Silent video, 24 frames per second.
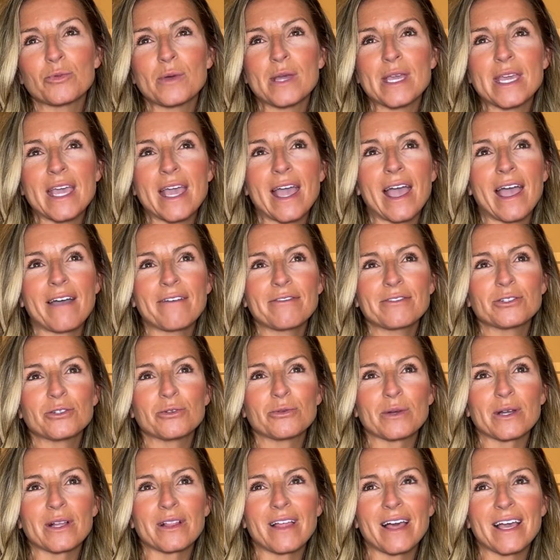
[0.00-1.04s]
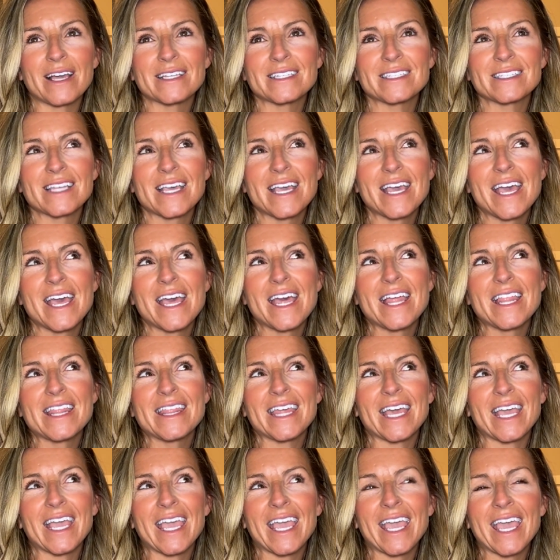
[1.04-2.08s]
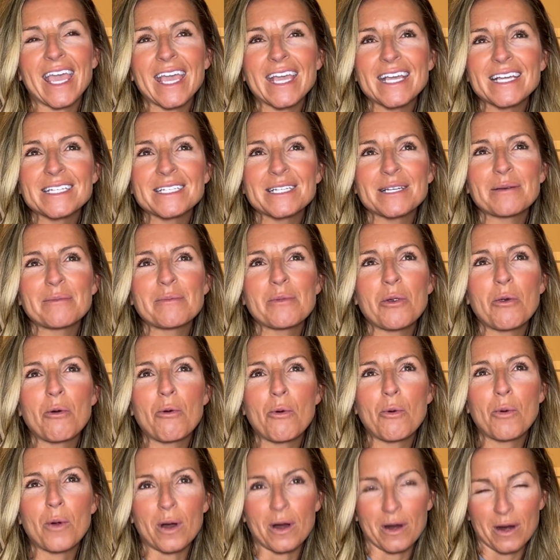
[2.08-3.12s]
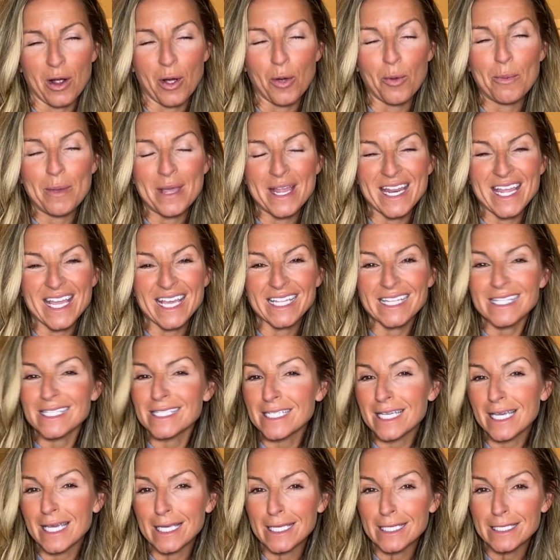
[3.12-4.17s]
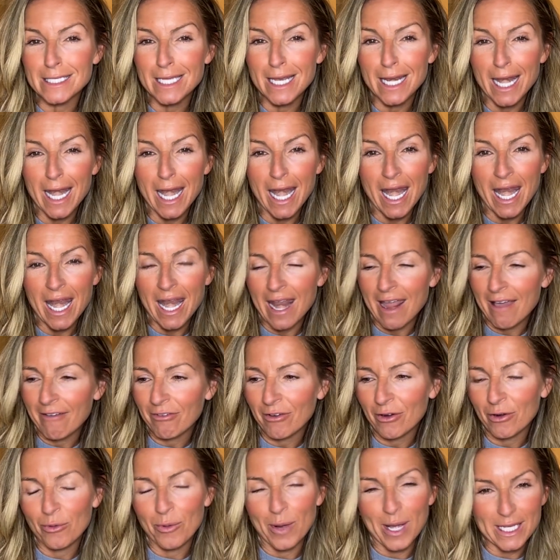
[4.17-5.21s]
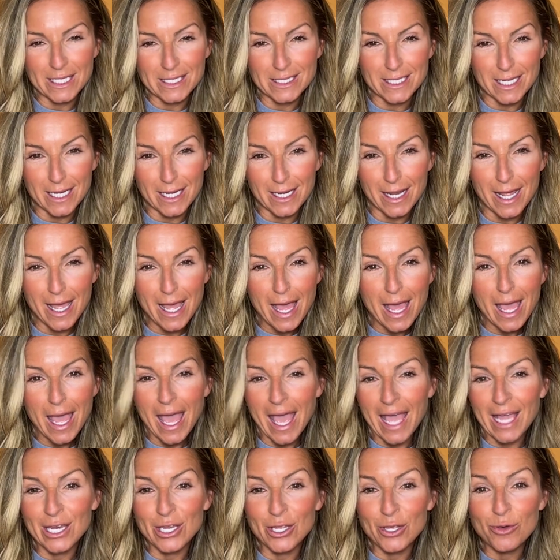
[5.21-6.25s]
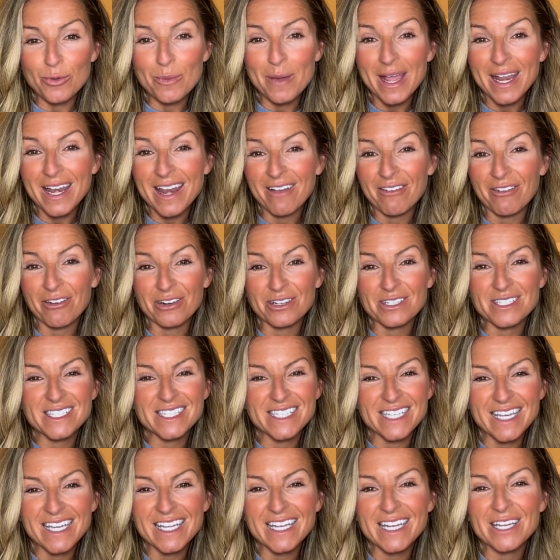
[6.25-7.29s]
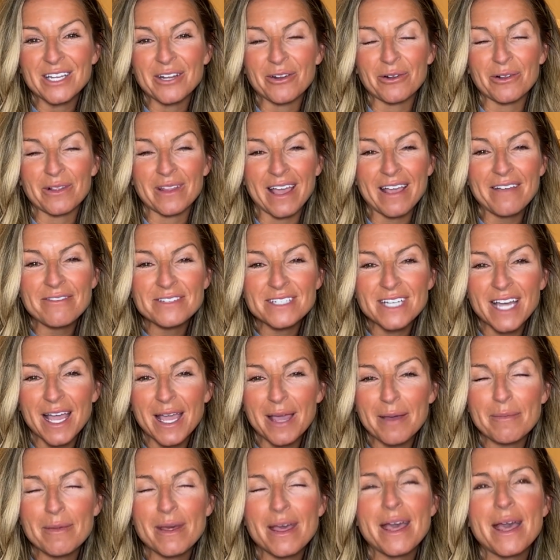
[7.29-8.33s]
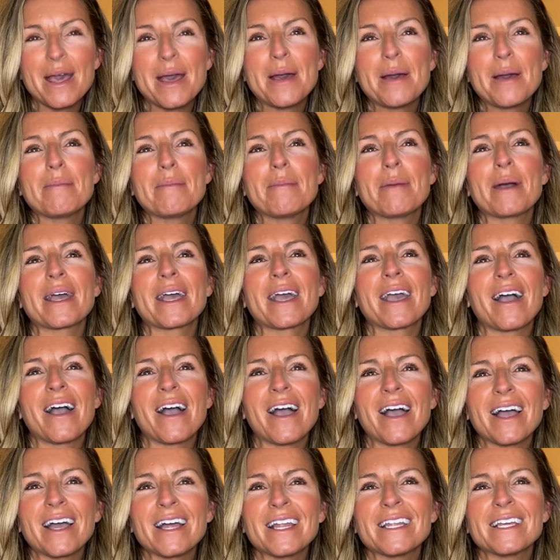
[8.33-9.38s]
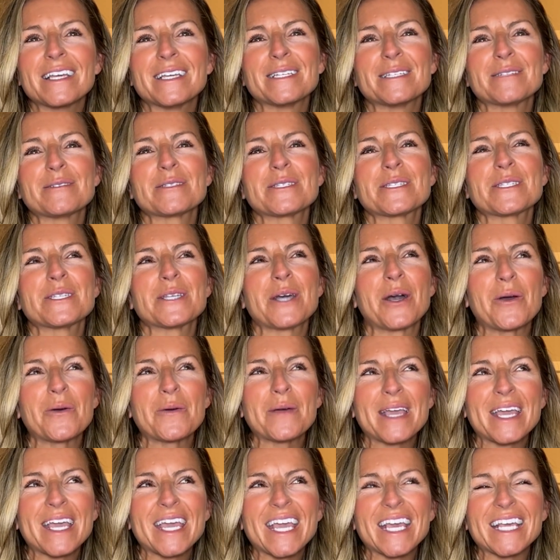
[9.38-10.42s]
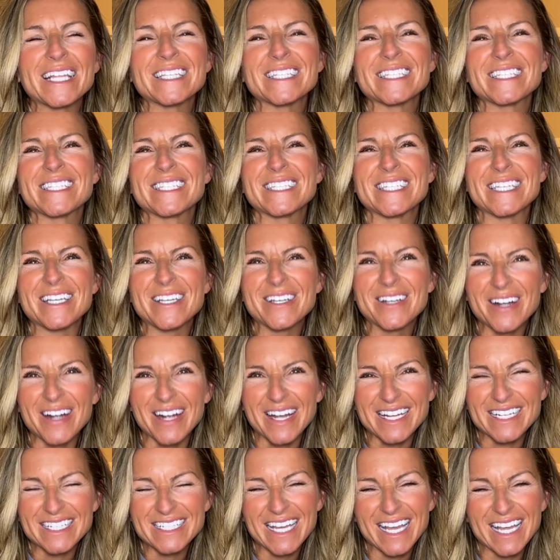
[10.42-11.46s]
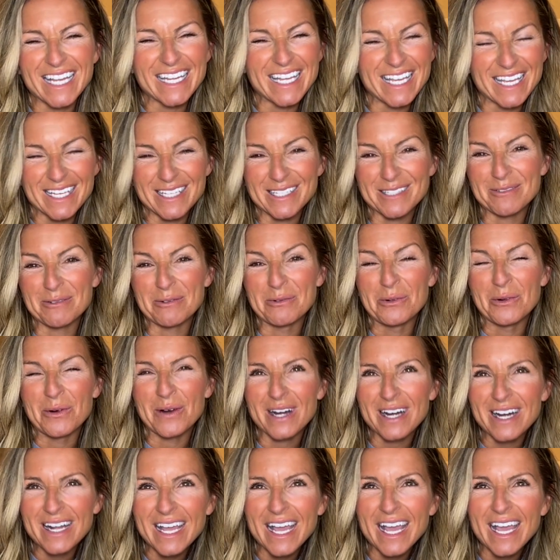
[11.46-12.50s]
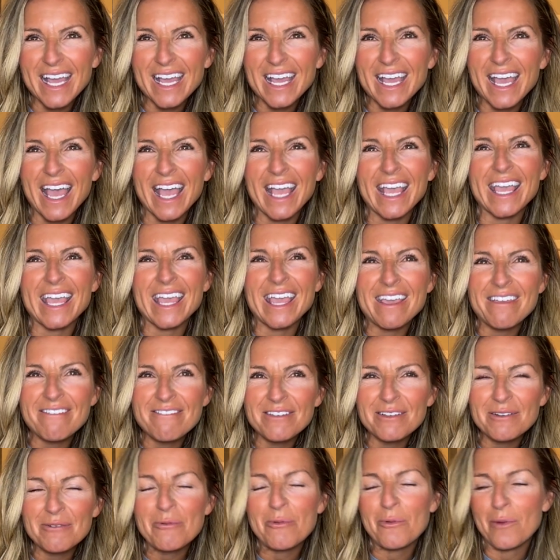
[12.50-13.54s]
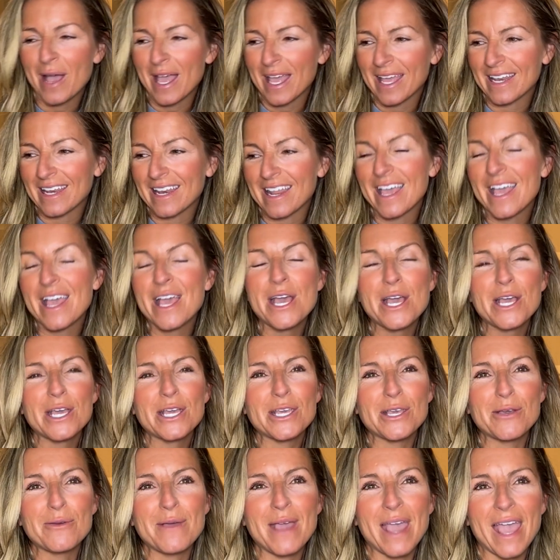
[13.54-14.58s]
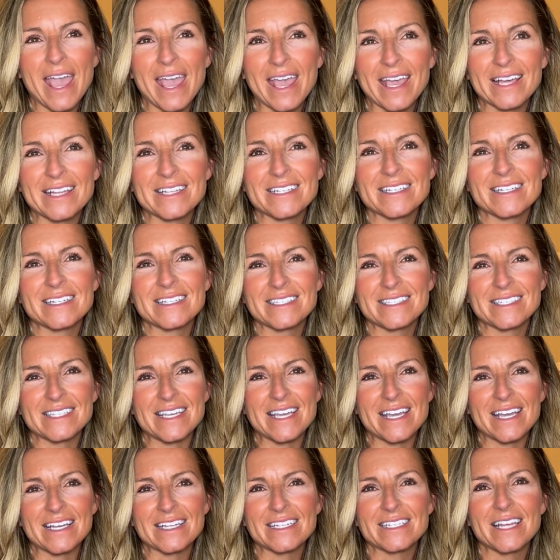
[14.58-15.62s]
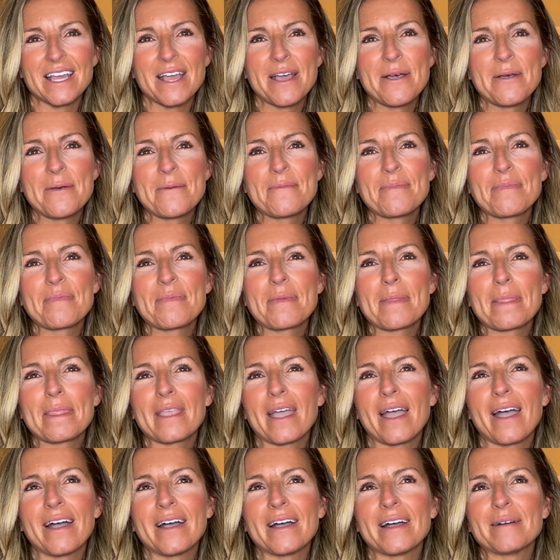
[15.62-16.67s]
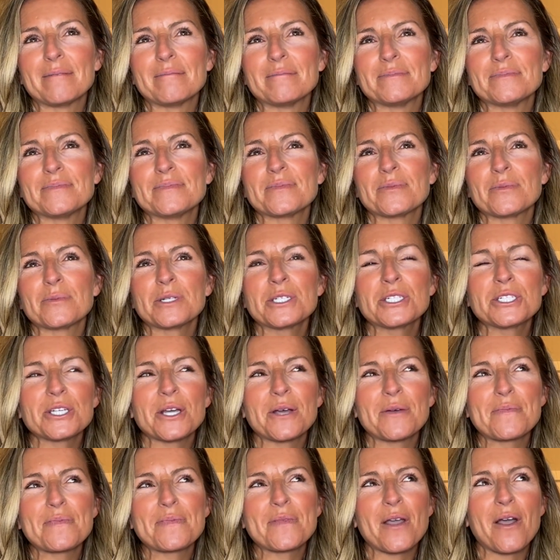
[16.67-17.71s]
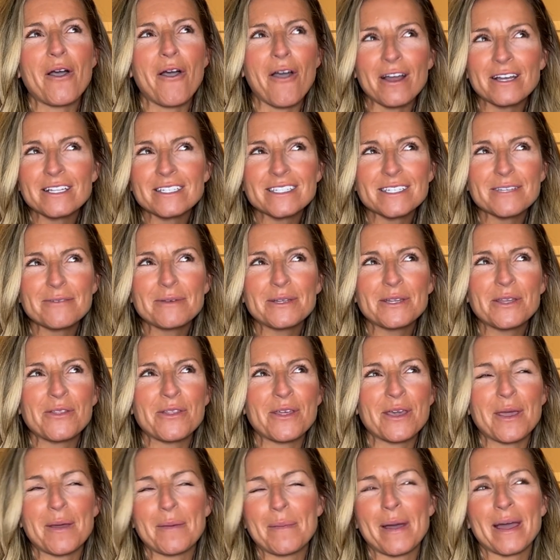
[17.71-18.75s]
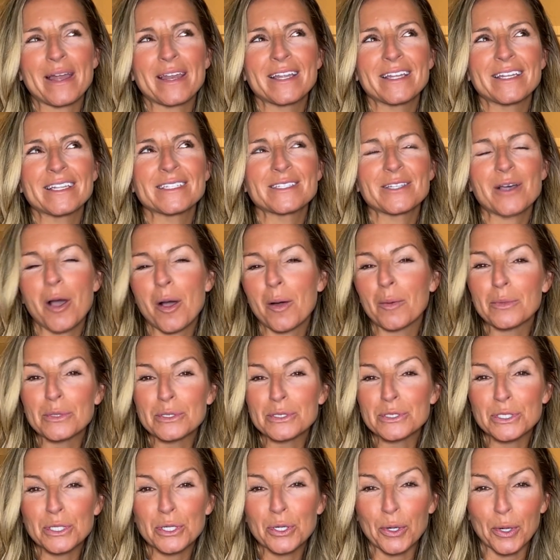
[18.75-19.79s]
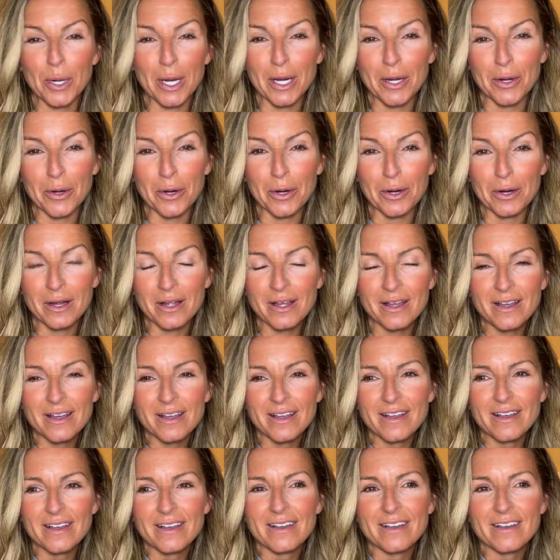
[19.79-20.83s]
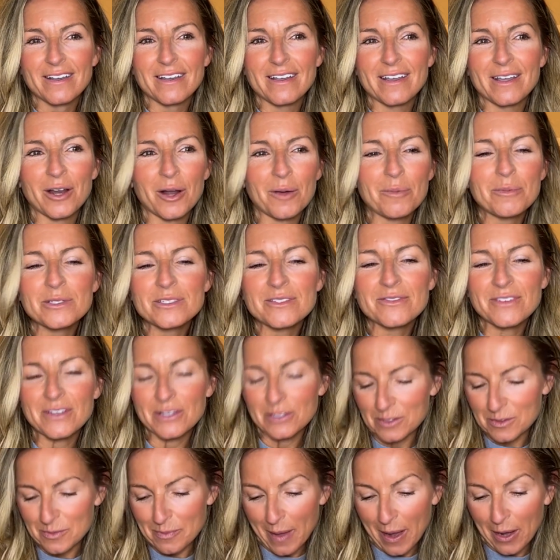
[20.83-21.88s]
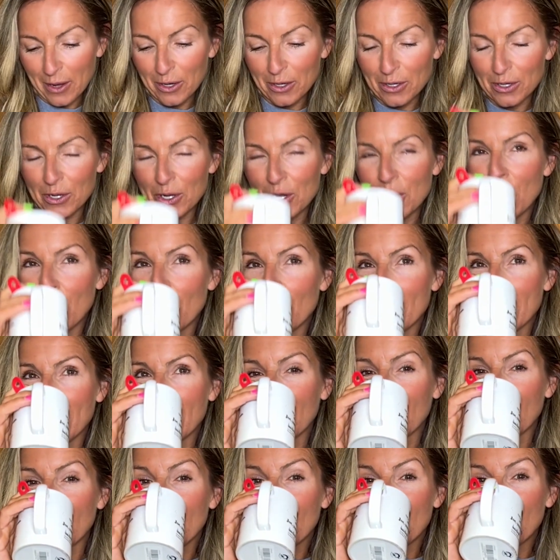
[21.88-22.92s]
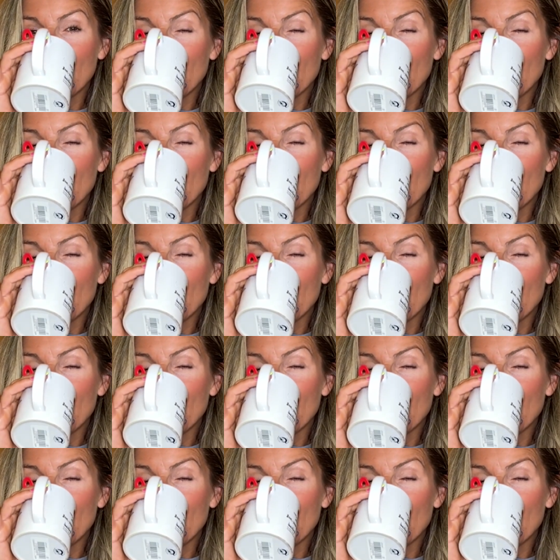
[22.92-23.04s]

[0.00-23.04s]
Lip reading: we have to realize that kingdom work obedience is never wasted. And you may never see it in your lifetime, but God is sowing in secret and he is working even when you can't see it. Which honestly, when you think about it, is almost it almost feels better knowing